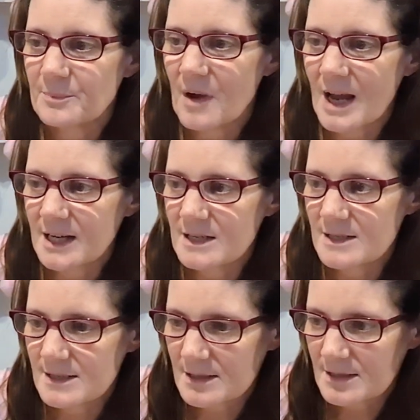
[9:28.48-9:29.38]
I
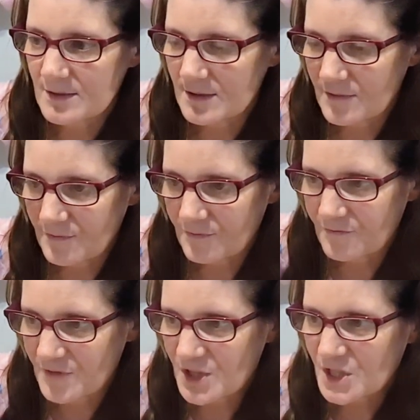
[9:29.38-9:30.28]
can
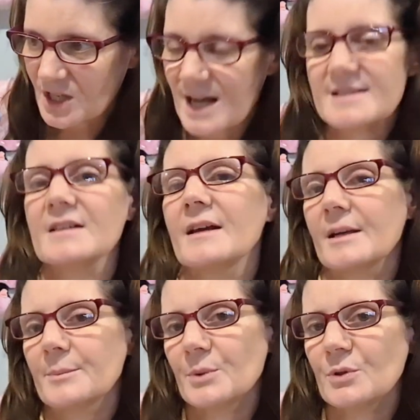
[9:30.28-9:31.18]
visualize it like
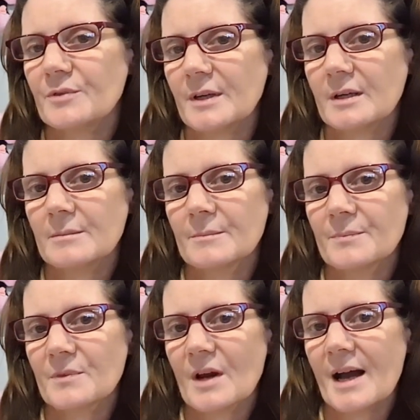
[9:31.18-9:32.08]
a movie.
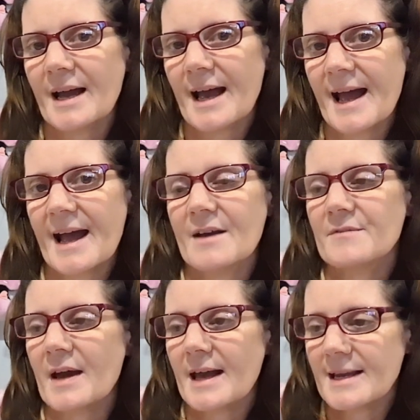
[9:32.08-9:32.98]
I have
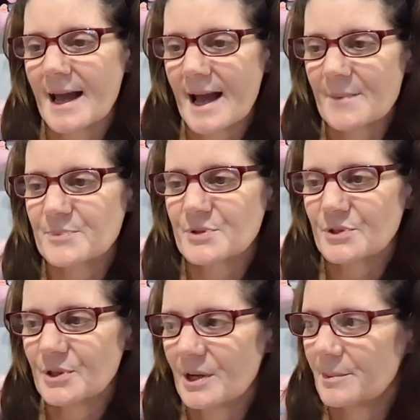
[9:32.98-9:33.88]
a
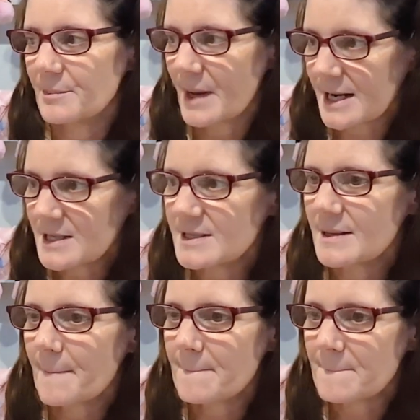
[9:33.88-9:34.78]
absolute
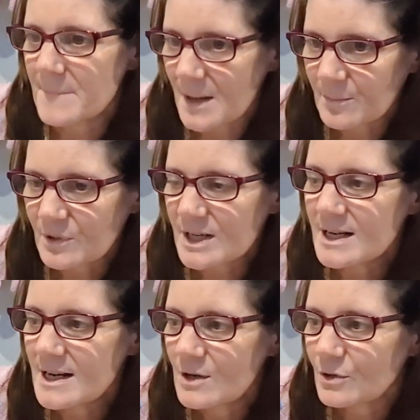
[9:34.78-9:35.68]
amazing memory
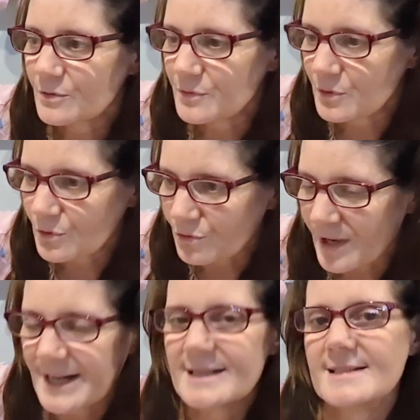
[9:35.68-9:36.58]
of
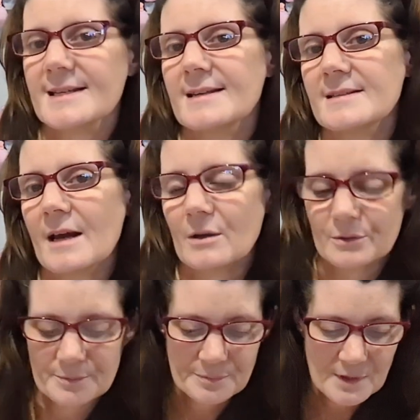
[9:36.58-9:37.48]
great detail.
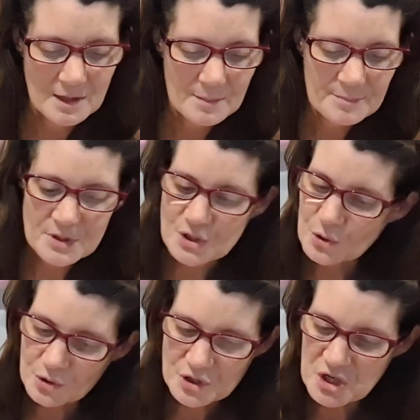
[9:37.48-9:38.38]
But
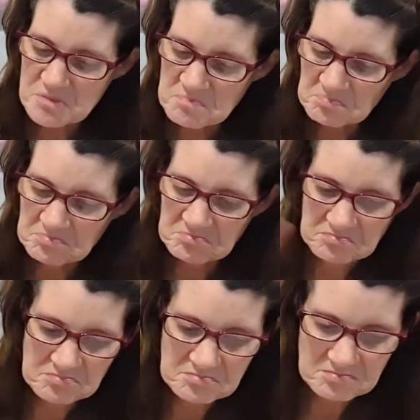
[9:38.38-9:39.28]
short-term,
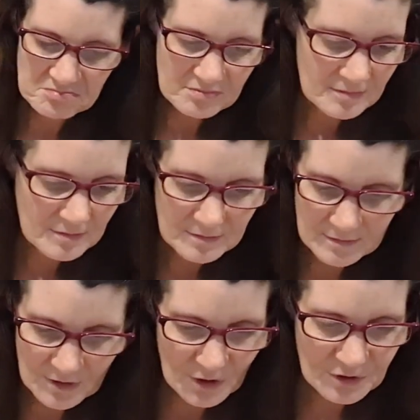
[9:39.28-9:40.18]

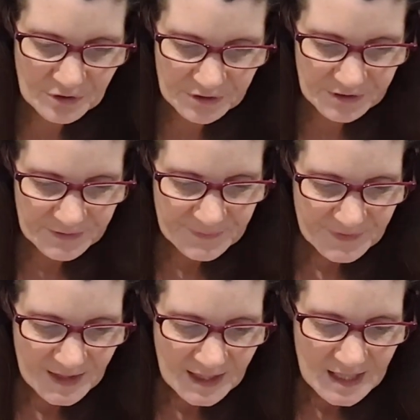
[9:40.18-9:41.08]
no good.
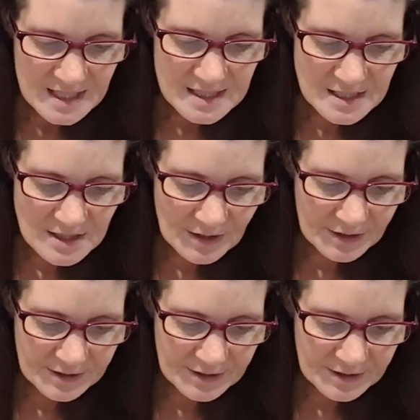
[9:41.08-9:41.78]
So,